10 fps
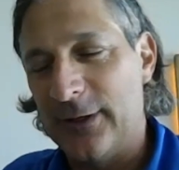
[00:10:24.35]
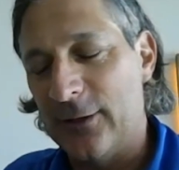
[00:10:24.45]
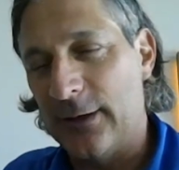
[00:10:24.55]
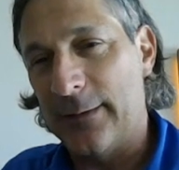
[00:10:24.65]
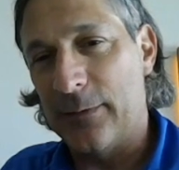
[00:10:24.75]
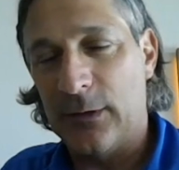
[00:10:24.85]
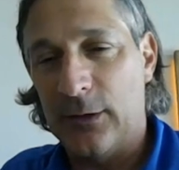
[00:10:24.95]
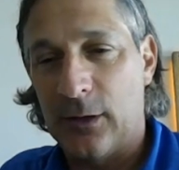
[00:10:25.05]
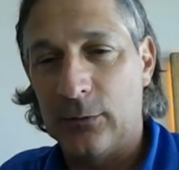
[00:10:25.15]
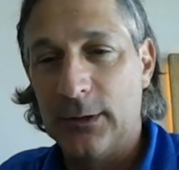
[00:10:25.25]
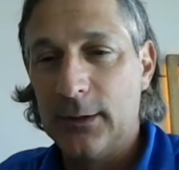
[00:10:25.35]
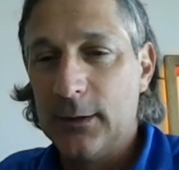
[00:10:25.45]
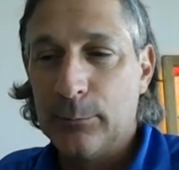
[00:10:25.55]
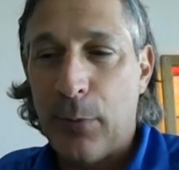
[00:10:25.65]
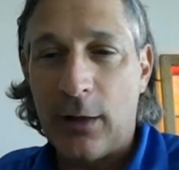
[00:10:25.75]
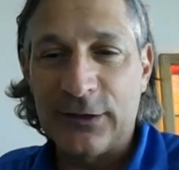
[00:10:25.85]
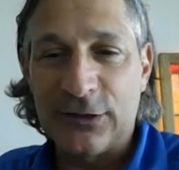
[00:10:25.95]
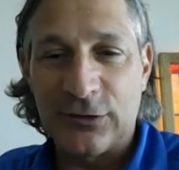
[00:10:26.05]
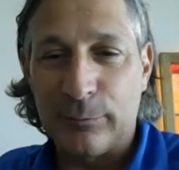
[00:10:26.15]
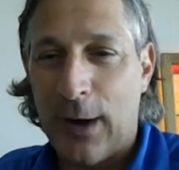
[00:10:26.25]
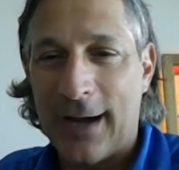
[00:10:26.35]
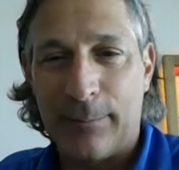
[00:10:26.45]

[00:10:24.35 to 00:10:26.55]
You're, you're hearing, you know, politicians